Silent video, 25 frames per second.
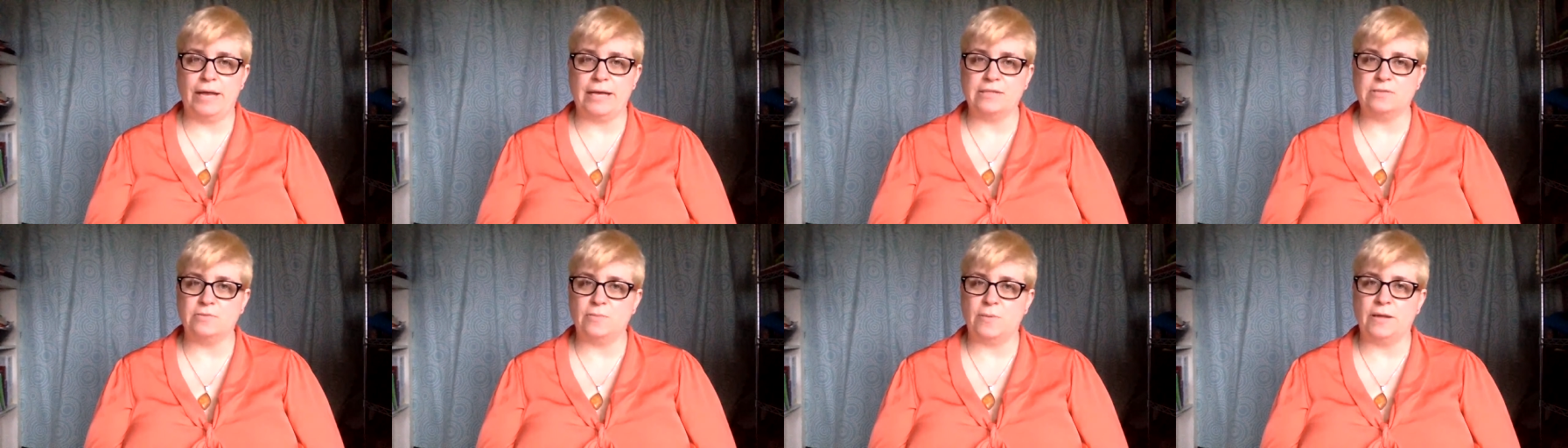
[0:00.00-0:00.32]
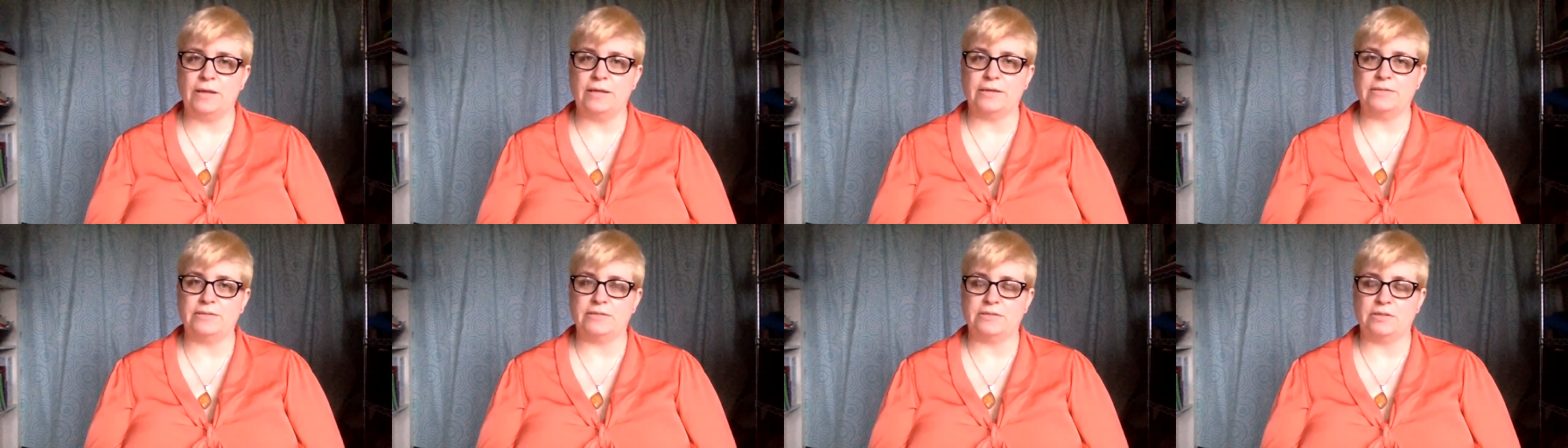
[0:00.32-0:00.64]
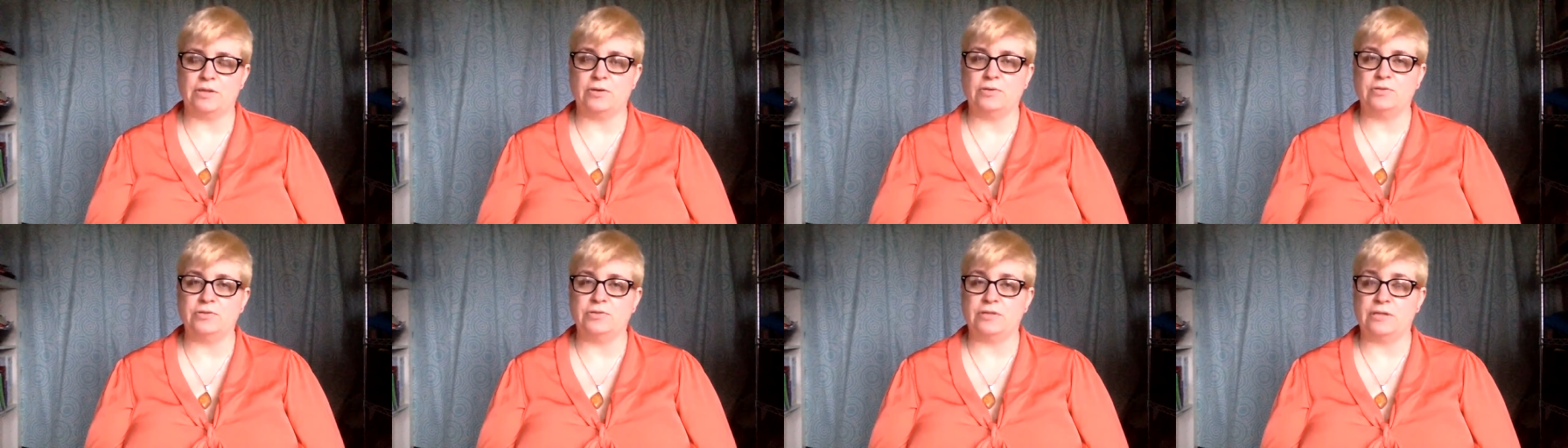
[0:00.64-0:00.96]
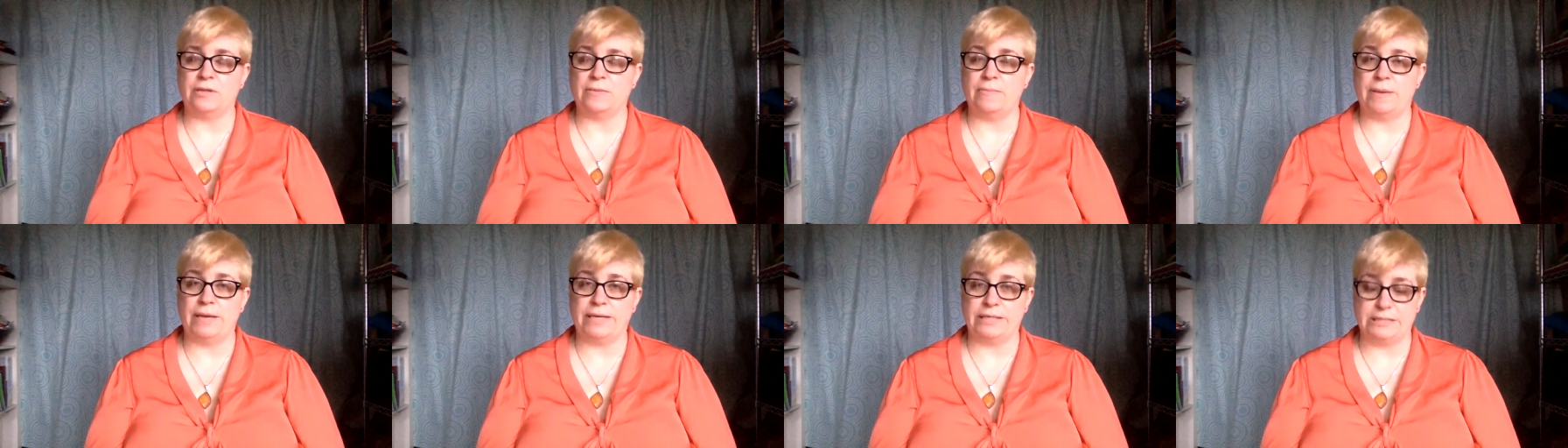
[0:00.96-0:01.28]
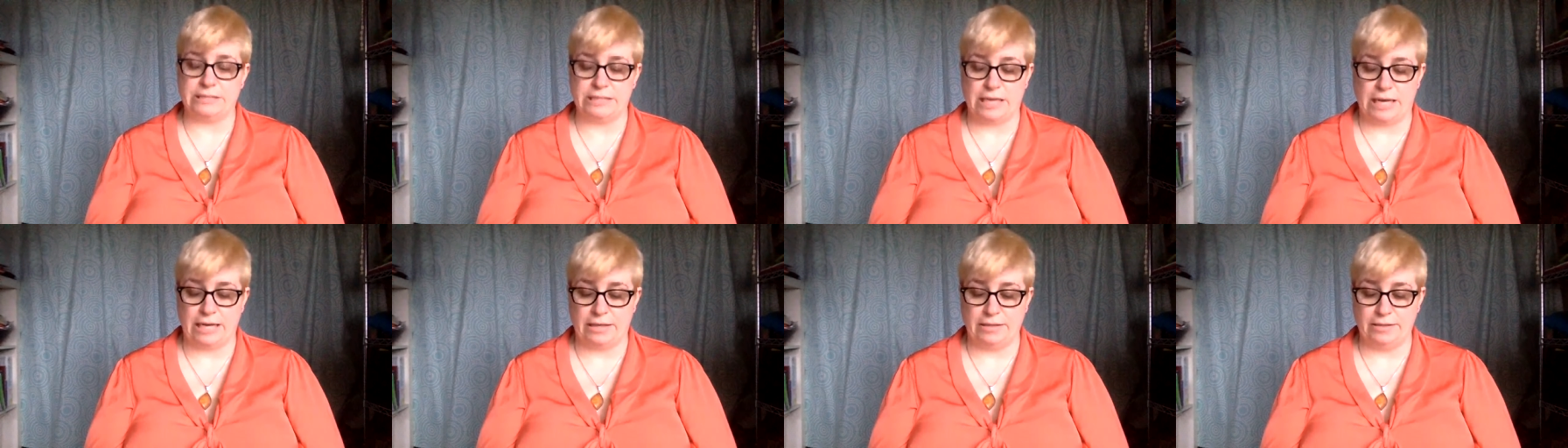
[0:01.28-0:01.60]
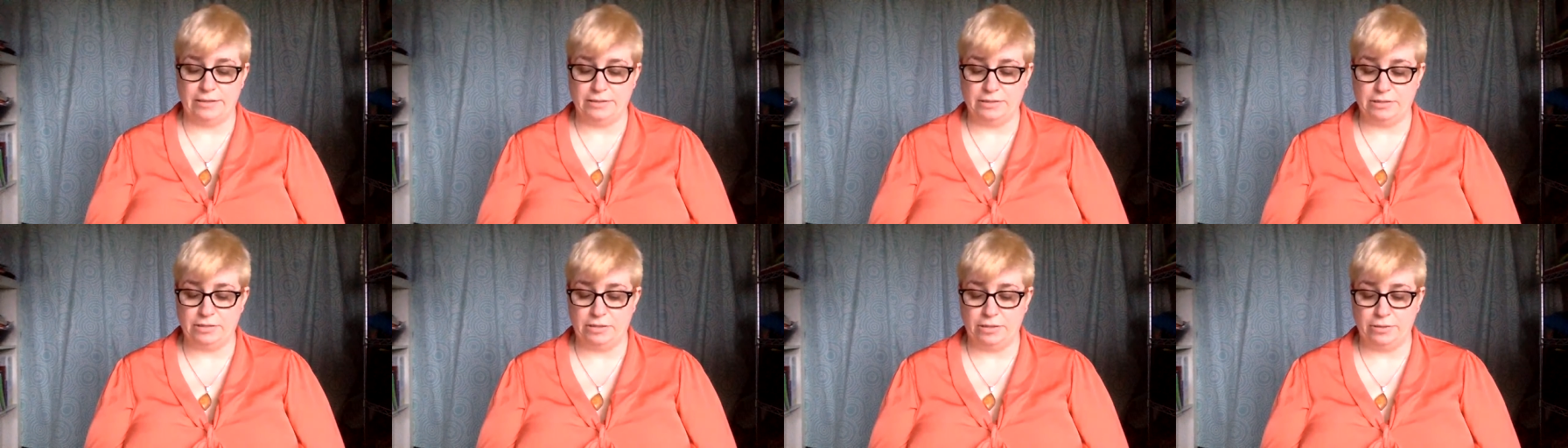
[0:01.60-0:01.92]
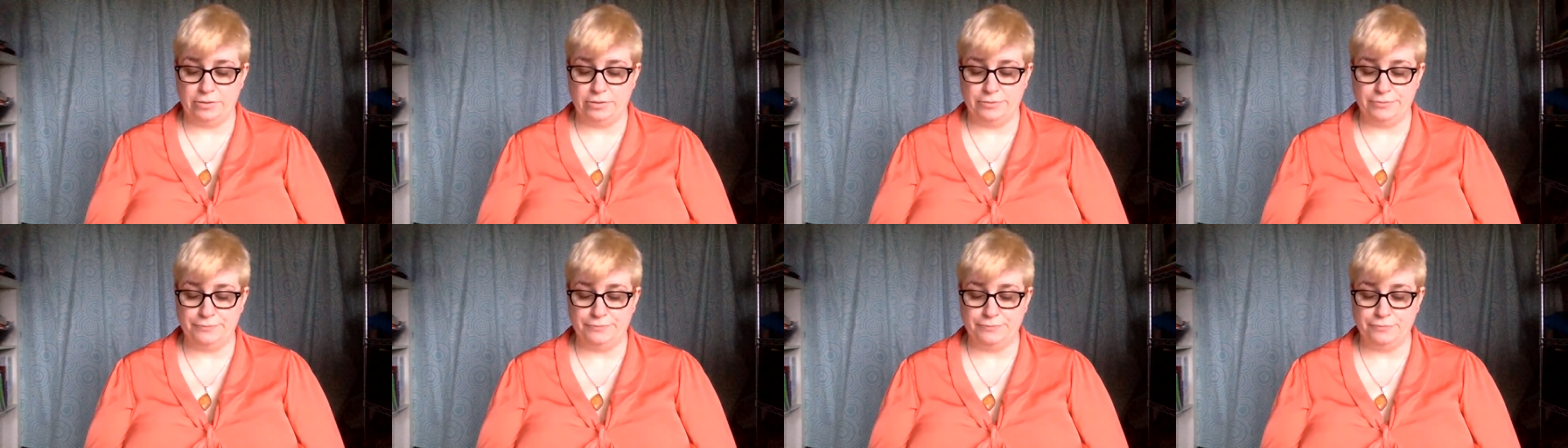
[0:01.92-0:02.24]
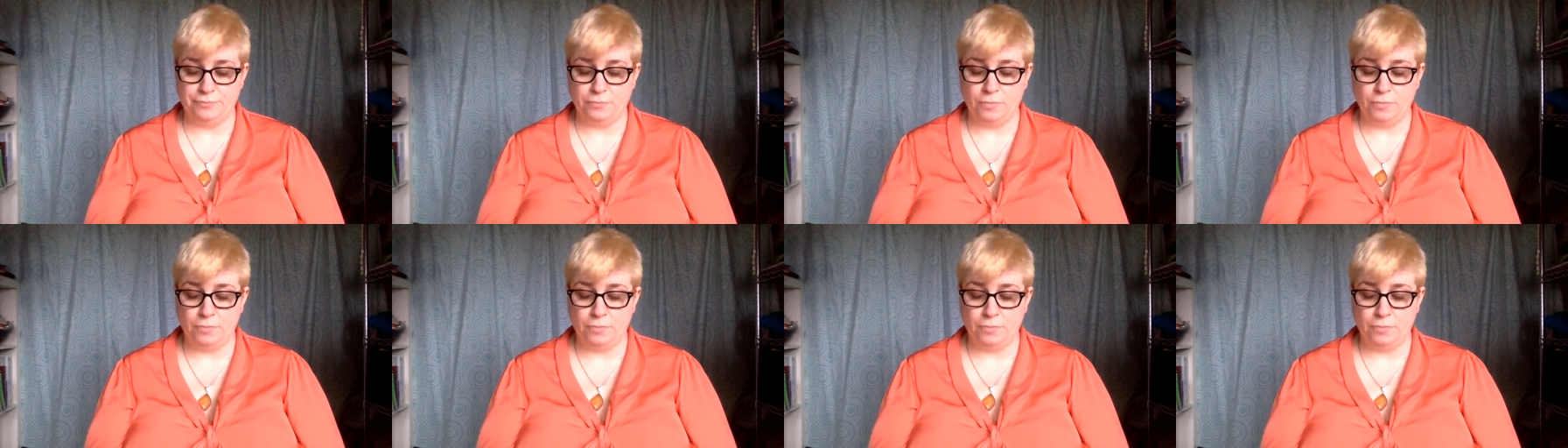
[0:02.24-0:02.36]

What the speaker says: as well as those that may silence you.